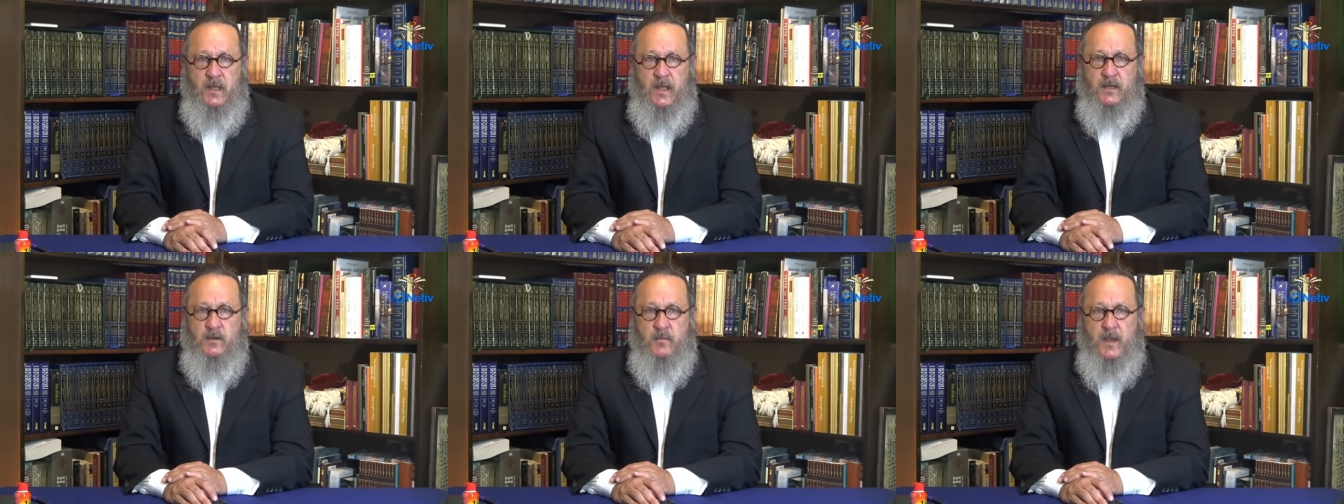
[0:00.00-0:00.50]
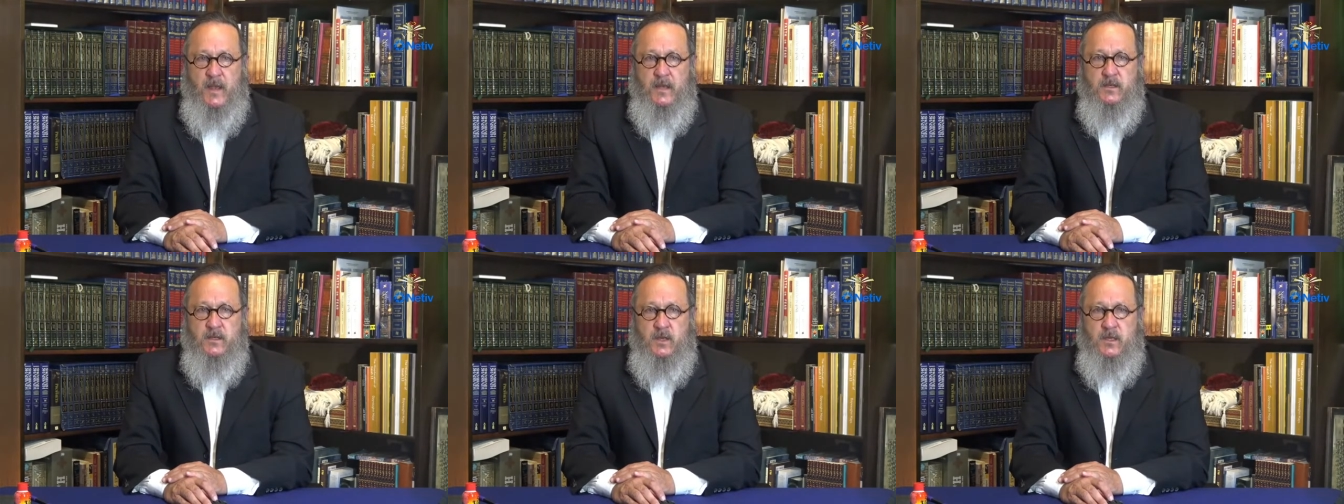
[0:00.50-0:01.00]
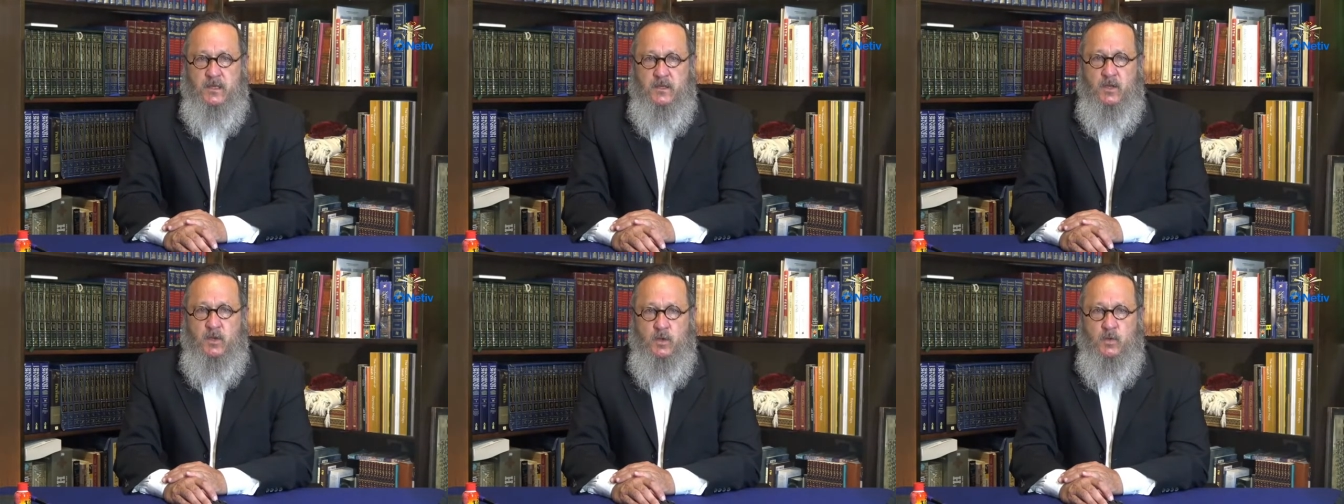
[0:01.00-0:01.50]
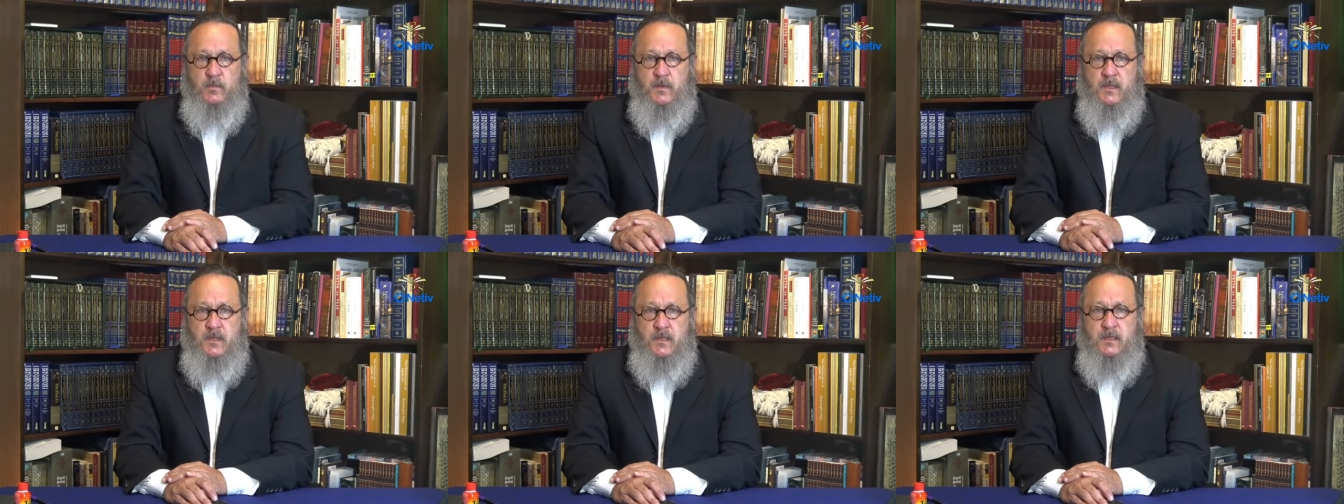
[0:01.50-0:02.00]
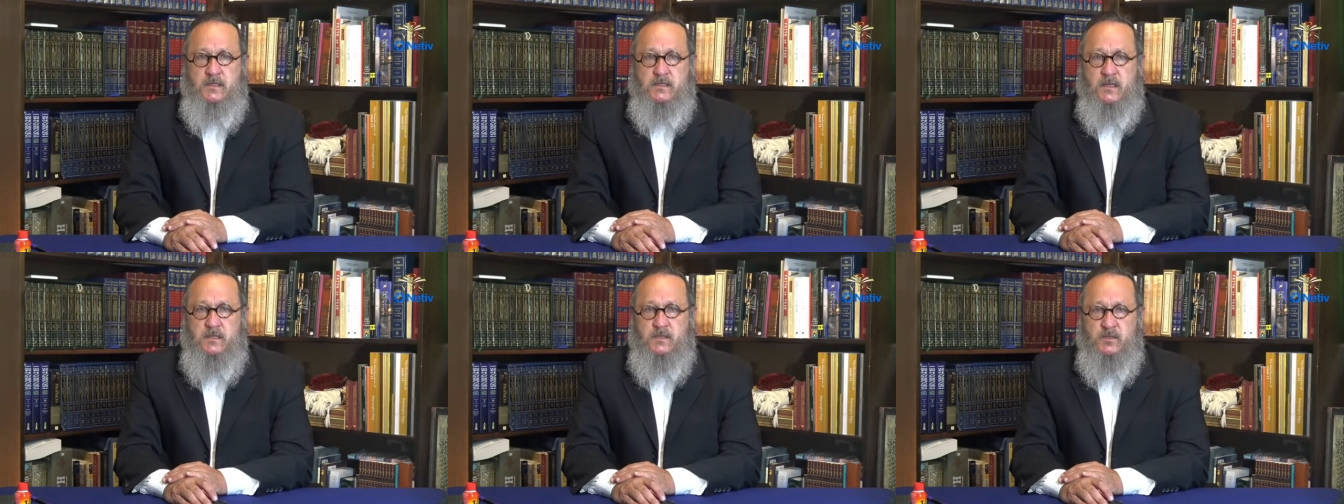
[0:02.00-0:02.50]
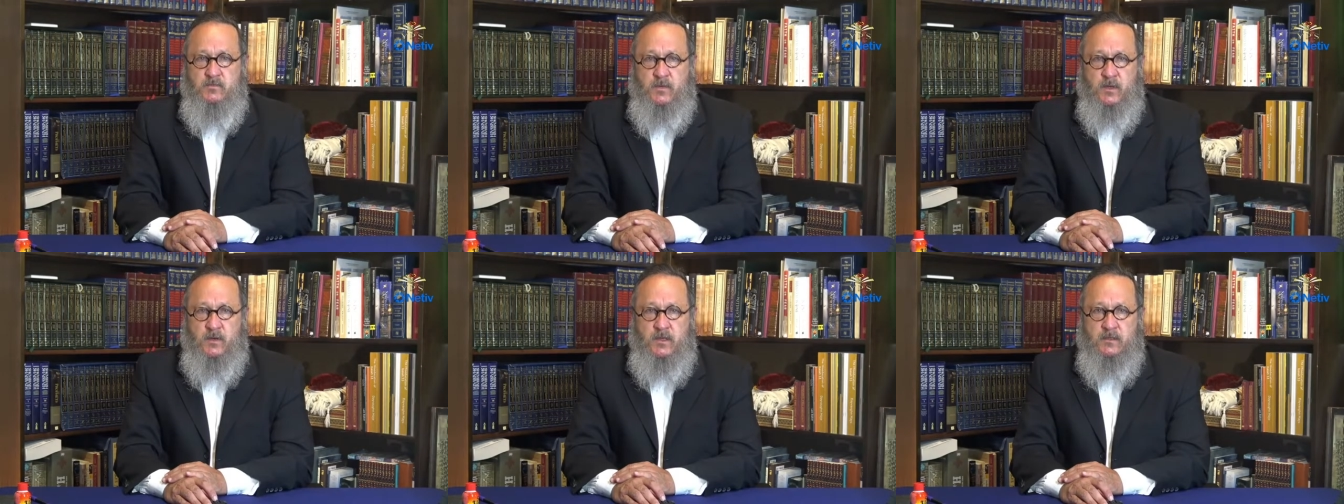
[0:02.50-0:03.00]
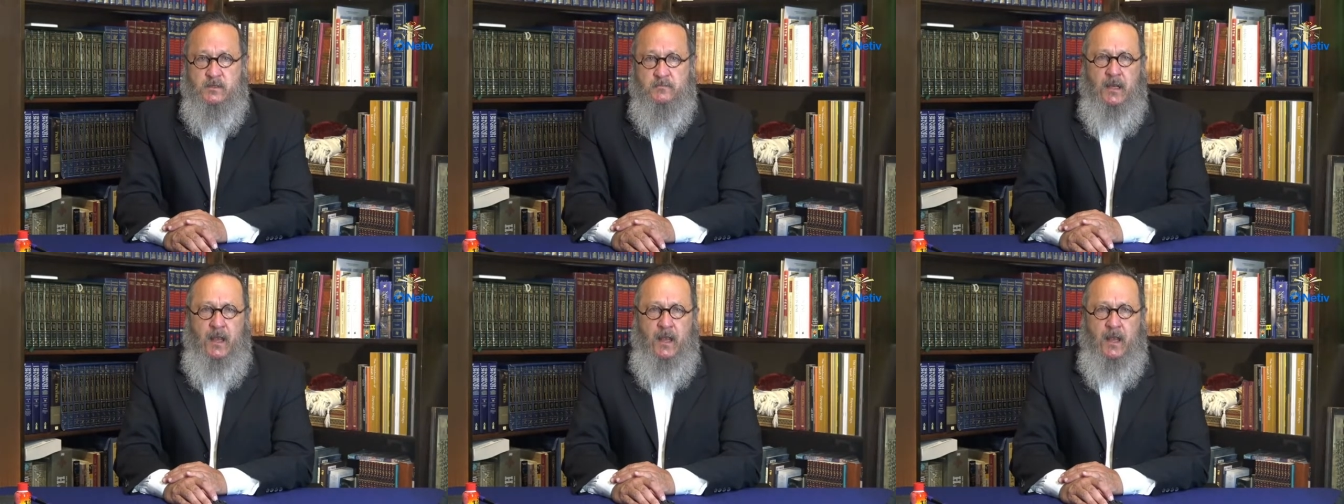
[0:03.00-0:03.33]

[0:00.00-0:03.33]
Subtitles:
and a man in whom is spirit,